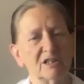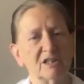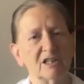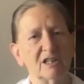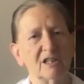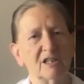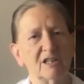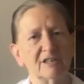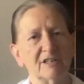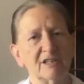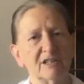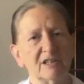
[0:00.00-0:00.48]

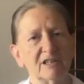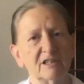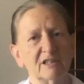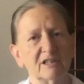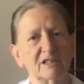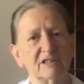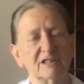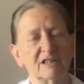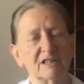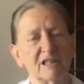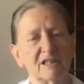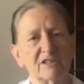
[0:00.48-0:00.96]
I think
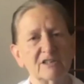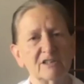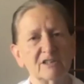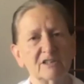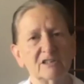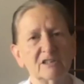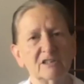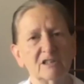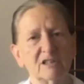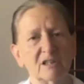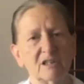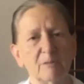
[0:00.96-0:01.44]
it
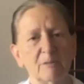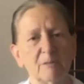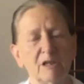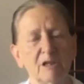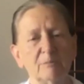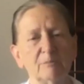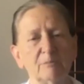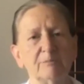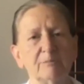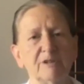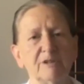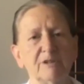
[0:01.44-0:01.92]
hasn't come
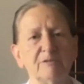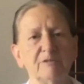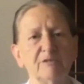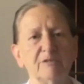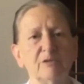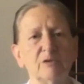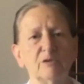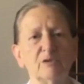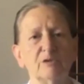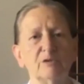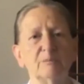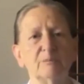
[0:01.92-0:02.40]
up
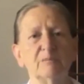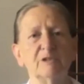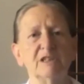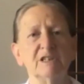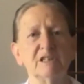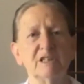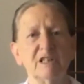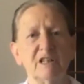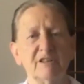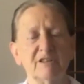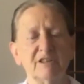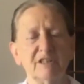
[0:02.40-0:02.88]
before, but
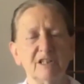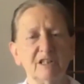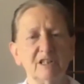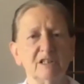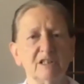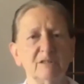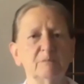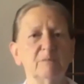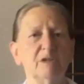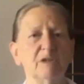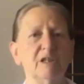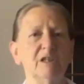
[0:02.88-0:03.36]
I think
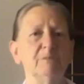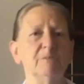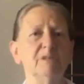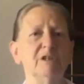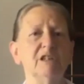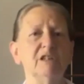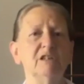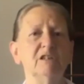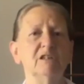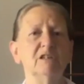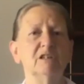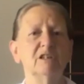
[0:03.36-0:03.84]
it may
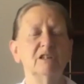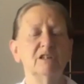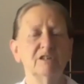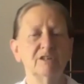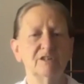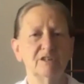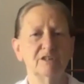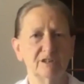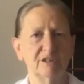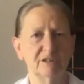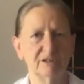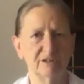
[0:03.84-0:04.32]
be
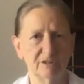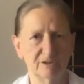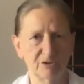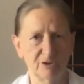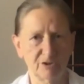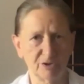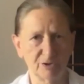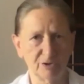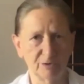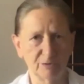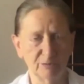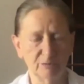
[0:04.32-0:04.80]

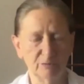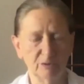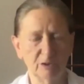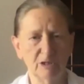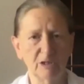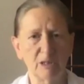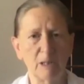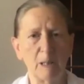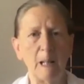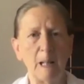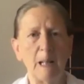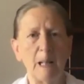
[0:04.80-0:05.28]
true.
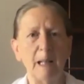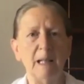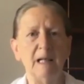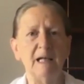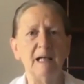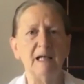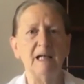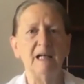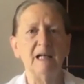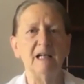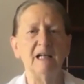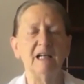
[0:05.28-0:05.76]

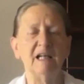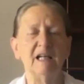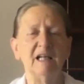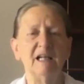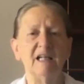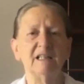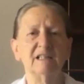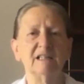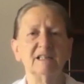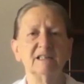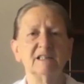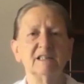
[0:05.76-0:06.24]

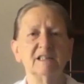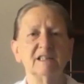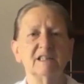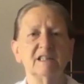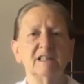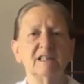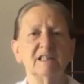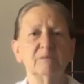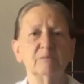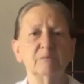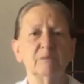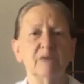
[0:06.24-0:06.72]
And
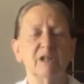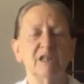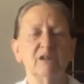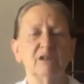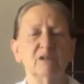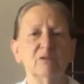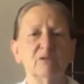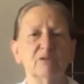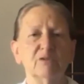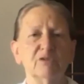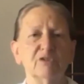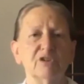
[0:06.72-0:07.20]
it may
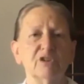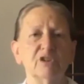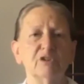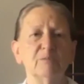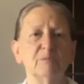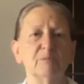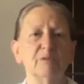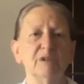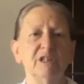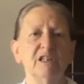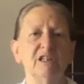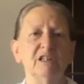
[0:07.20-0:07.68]
also
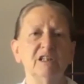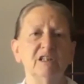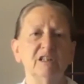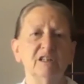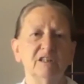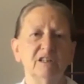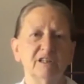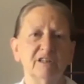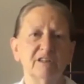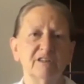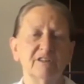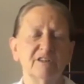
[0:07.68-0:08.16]

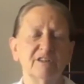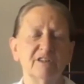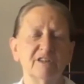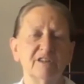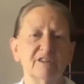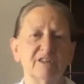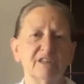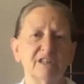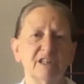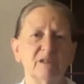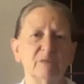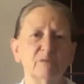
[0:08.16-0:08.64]
be
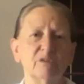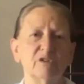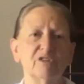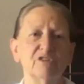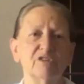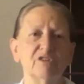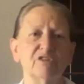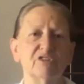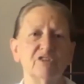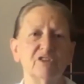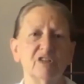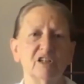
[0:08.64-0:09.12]
that there
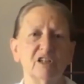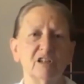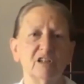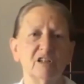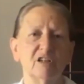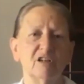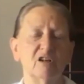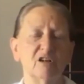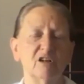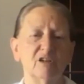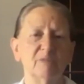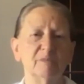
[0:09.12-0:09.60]
was a
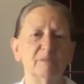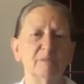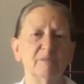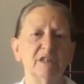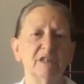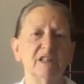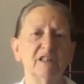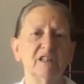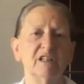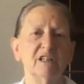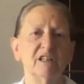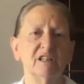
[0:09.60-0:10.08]

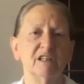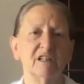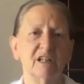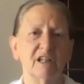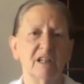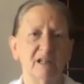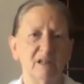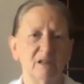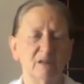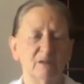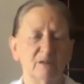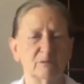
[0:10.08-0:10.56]
karmic
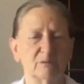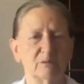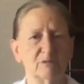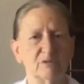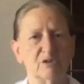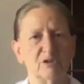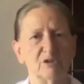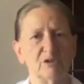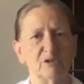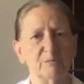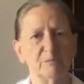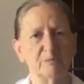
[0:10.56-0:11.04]

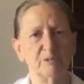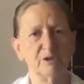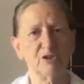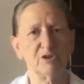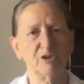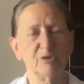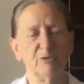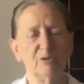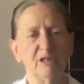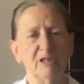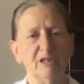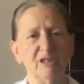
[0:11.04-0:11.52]
account
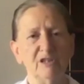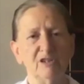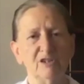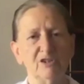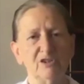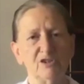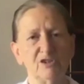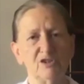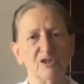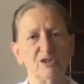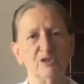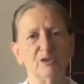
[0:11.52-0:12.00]
between the
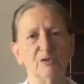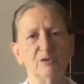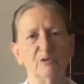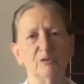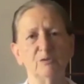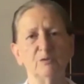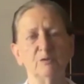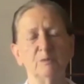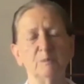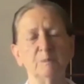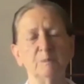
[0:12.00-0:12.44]
two.